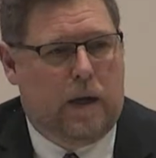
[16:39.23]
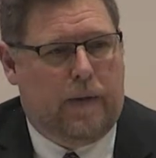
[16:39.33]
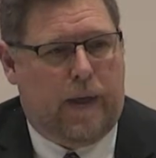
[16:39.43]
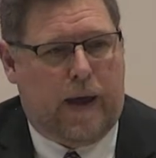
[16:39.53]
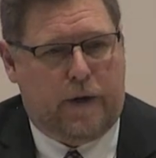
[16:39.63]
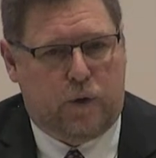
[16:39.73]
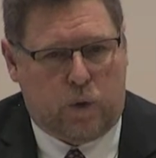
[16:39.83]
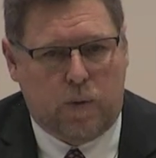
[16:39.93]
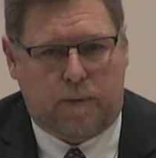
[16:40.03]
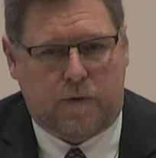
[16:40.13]
that
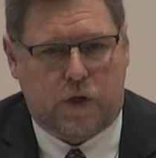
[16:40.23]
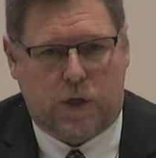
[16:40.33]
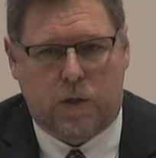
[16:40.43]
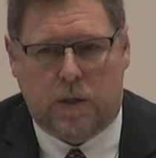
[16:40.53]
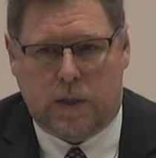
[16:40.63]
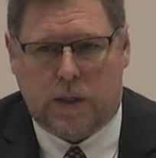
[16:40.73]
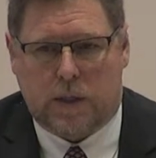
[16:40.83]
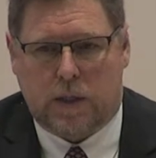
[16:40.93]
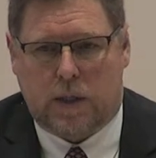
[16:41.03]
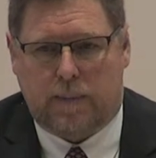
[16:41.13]
group of
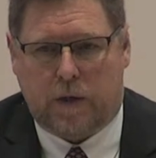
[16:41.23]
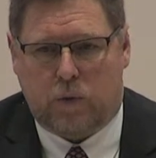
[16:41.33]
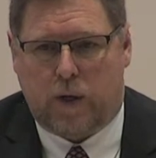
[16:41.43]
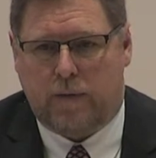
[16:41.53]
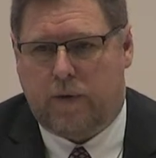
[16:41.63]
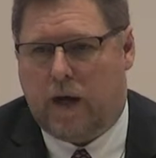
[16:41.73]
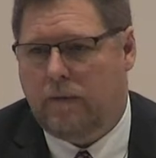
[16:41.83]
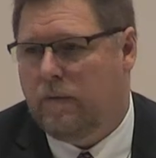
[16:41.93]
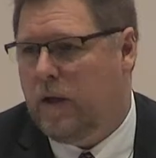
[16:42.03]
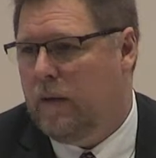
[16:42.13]
students, about 25
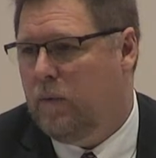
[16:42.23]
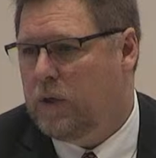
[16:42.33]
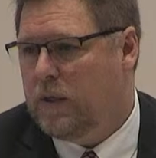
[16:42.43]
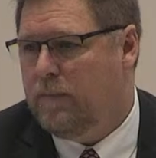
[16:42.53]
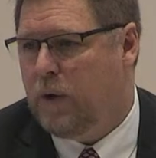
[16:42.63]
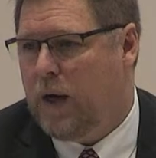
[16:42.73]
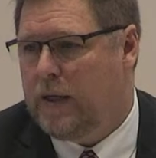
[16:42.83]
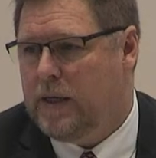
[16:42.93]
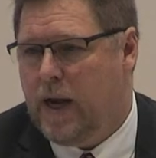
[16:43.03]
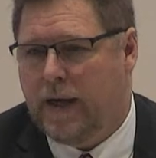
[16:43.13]
of them, was
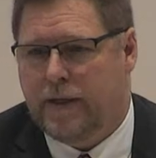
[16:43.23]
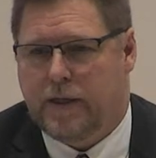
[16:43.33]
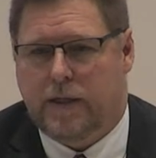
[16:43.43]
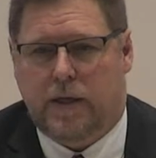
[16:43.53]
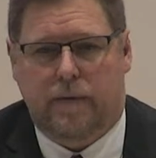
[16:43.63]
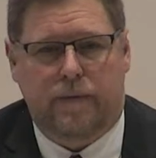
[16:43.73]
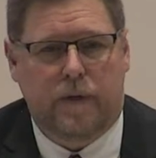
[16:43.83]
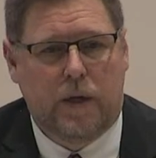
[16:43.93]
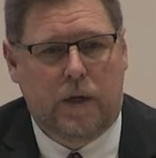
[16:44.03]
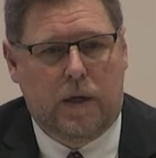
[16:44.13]
comprised not just of
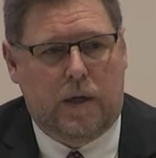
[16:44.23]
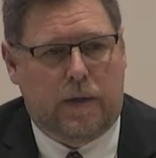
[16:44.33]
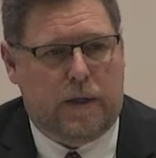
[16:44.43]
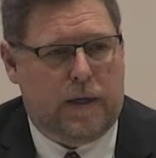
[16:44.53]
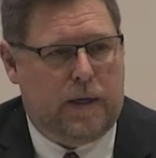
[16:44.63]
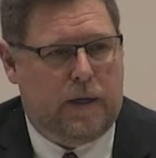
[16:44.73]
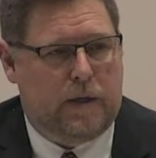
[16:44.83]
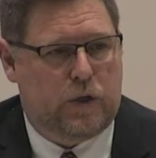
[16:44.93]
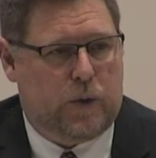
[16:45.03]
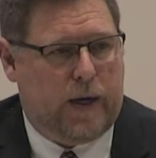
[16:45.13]
the
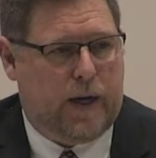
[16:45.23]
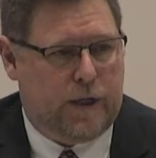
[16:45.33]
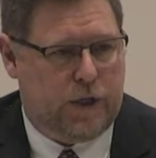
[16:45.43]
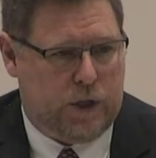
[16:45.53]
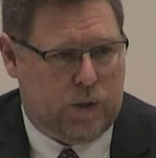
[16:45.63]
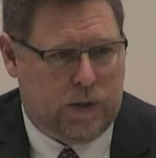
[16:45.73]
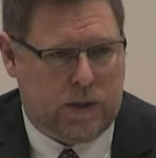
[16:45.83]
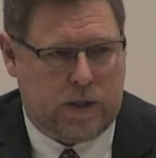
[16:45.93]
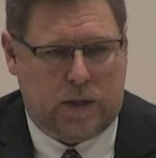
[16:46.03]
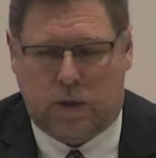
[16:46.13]
straight A
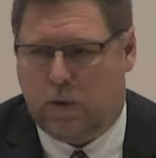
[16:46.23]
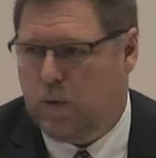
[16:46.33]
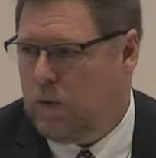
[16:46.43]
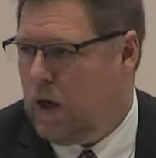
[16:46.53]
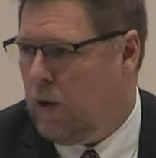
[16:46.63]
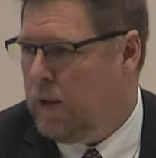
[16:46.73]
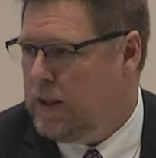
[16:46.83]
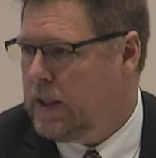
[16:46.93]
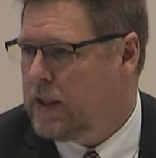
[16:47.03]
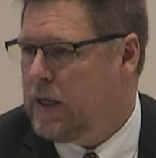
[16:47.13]
students who
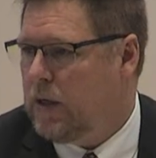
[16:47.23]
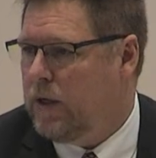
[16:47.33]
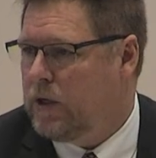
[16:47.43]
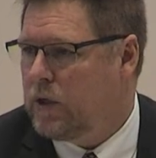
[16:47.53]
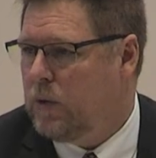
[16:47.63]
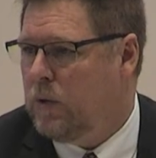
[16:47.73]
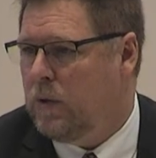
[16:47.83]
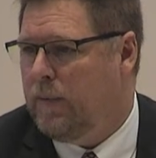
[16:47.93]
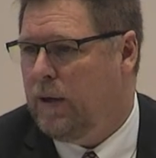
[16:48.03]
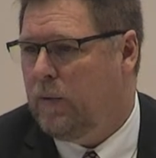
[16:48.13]
always excelled in school,
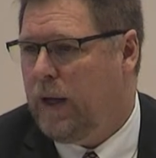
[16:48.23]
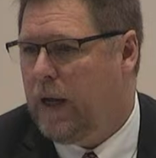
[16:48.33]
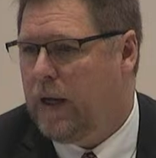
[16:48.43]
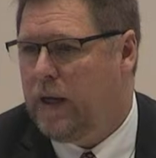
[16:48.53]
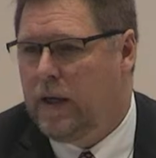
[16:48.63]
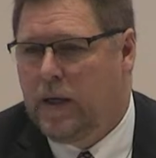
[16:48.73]
but we had